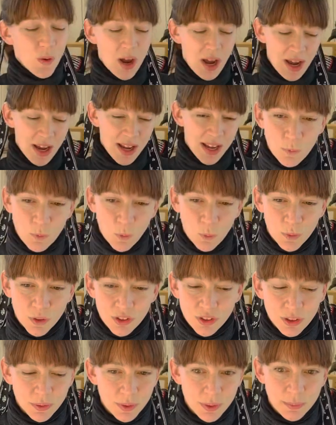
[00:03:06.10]
I was so
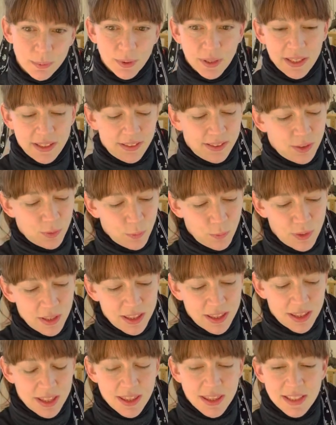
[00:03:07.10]
impressed with
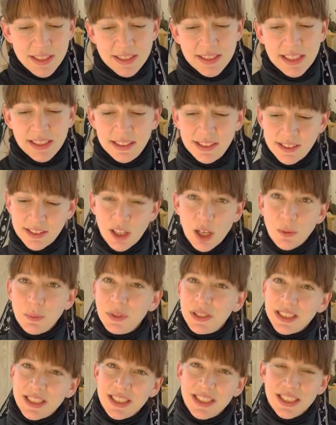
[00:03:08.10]
the telescopic
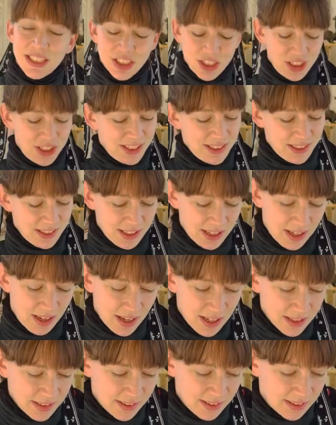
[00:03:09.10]
jian that I
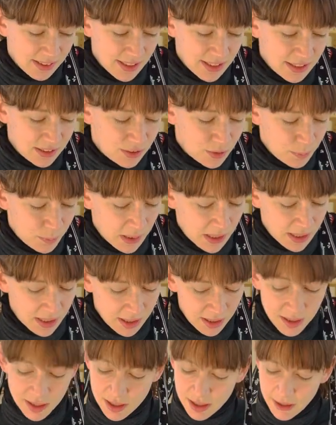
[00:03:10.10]
decided to buy
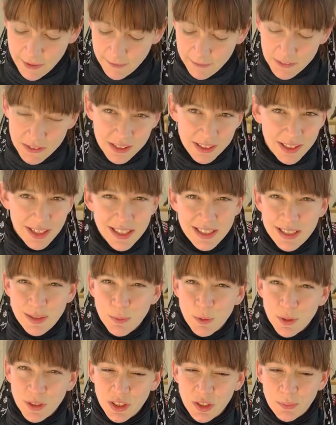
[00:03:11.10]
the slightly more
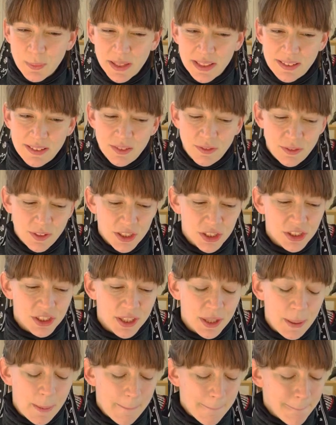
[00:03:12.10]
expensive version,
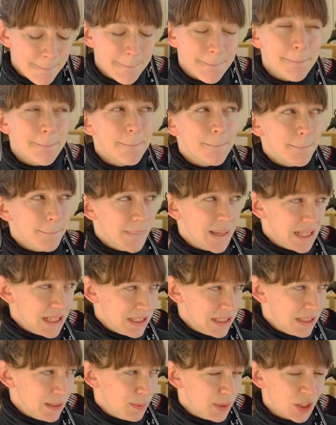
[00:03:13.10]
mainly
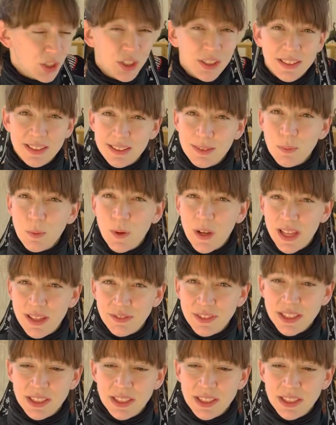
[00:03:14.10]
because it's more heavy.